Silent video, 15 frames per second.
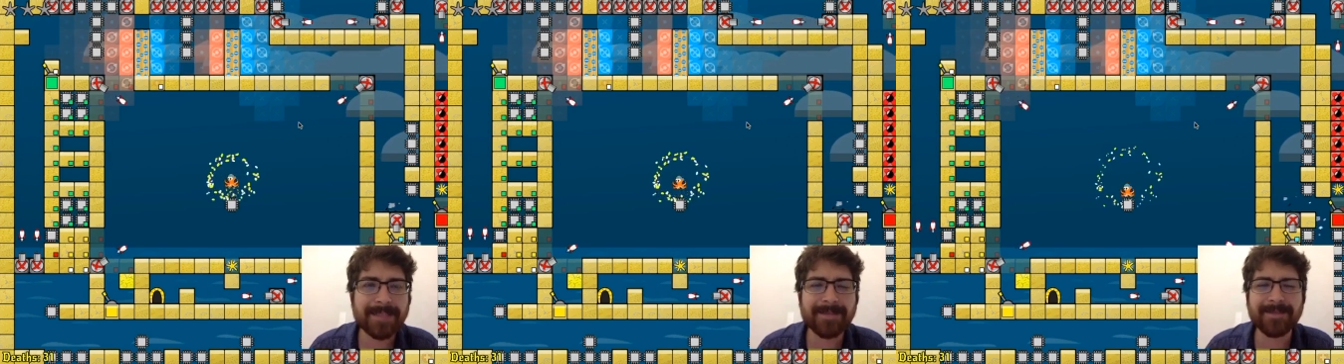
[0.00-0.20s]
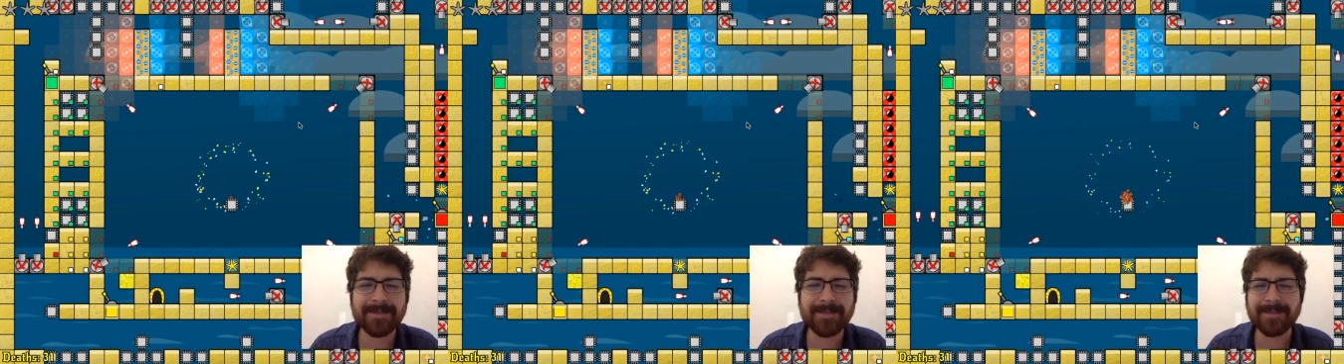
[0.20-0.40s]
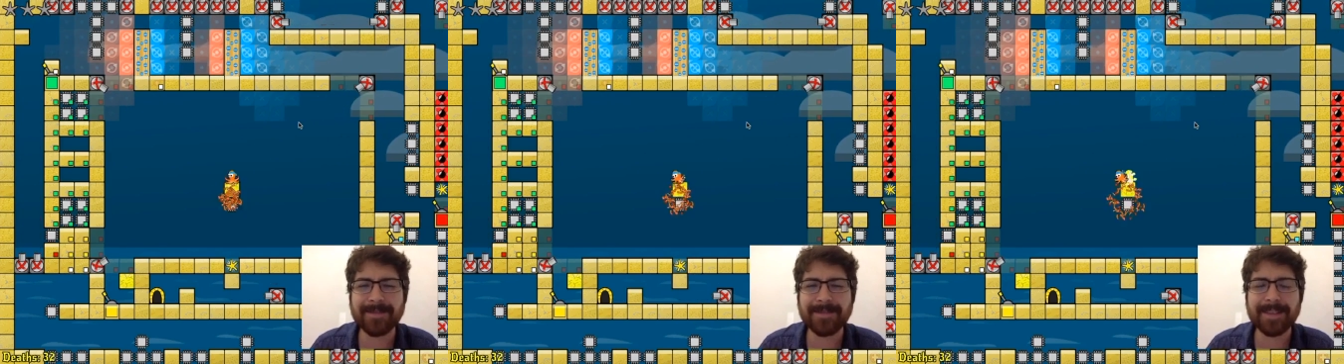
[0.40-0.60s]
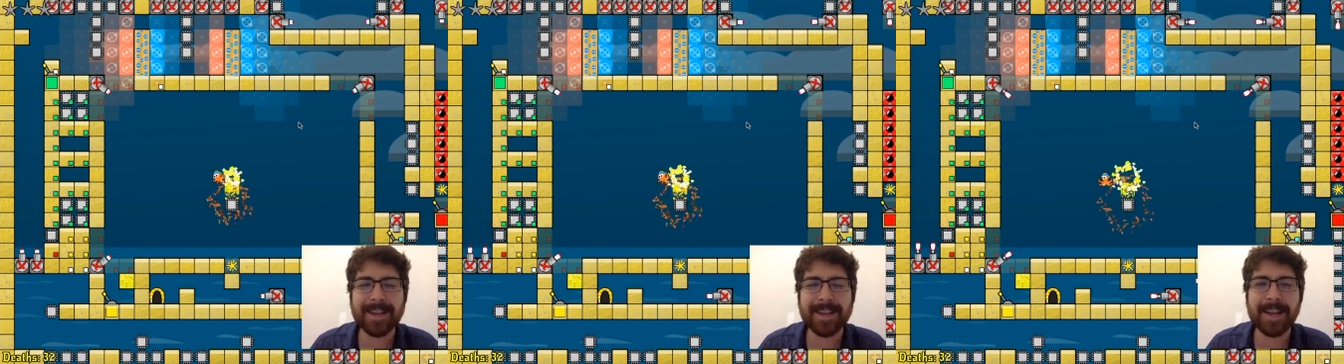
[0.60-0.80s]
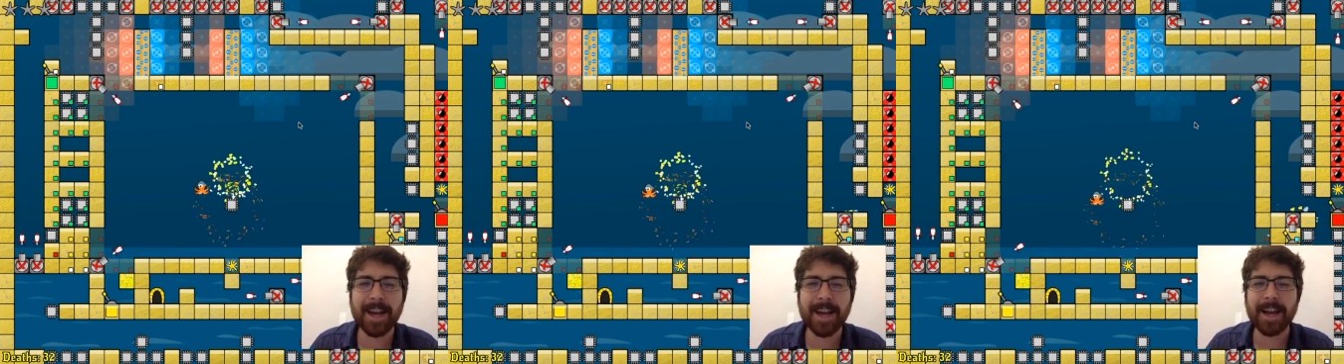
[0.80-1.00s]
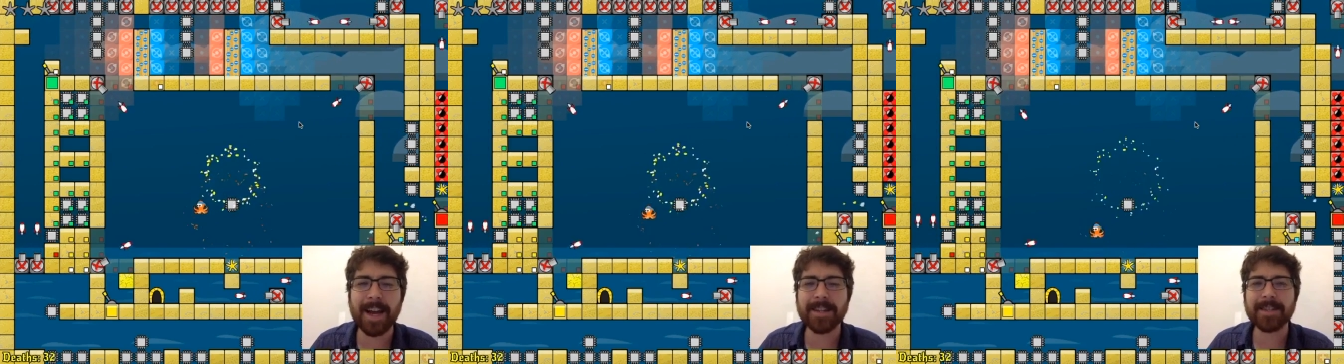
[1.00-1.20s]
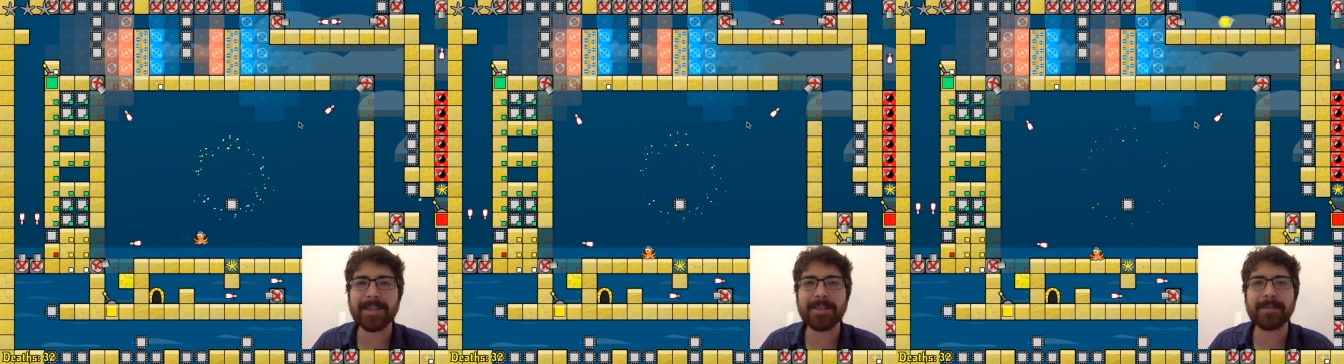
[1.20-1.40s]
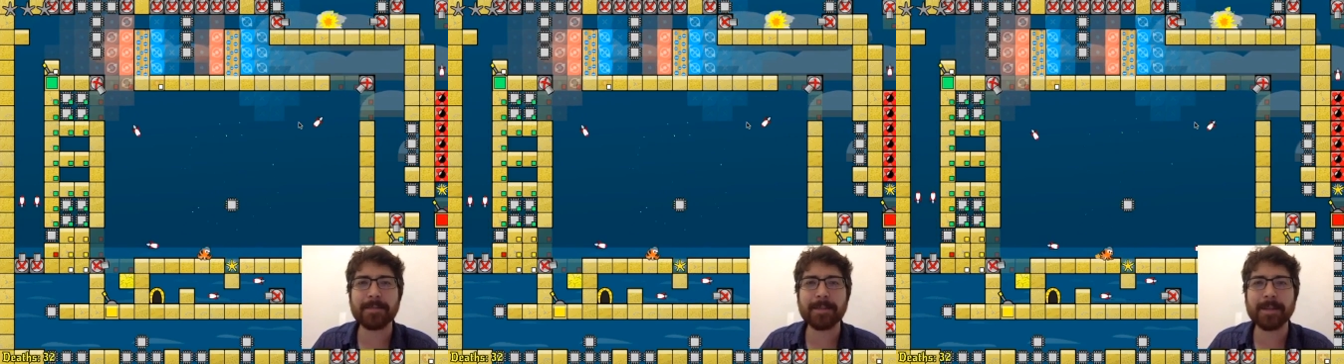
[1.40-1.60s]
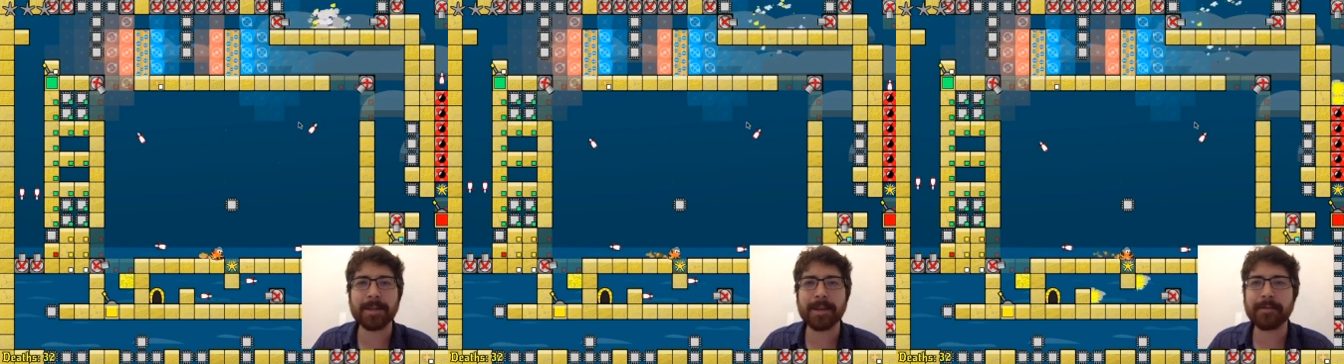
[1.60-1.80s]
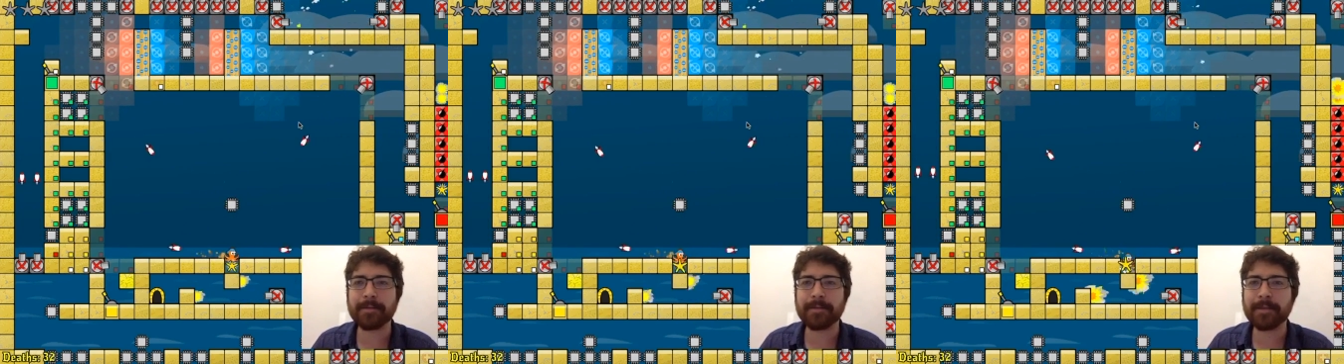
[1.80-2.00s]
Oh, gosh, that's going to be
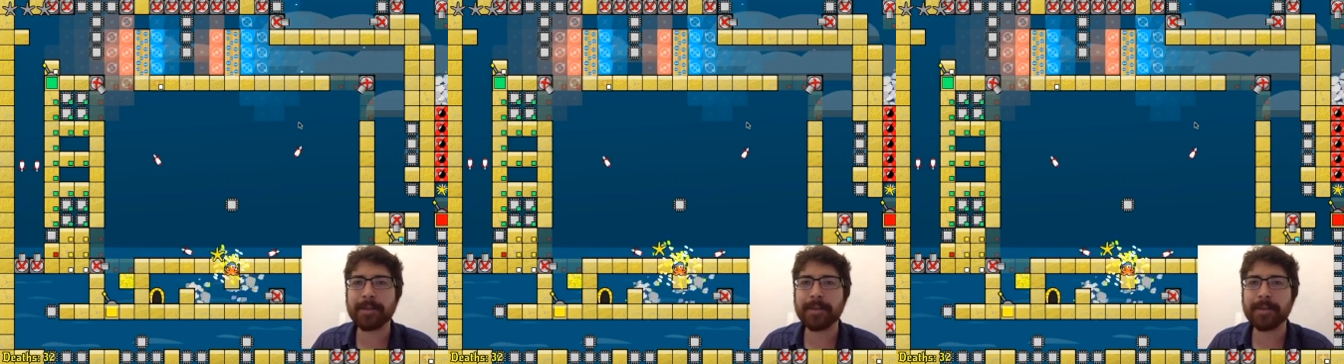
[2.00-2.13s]
tough.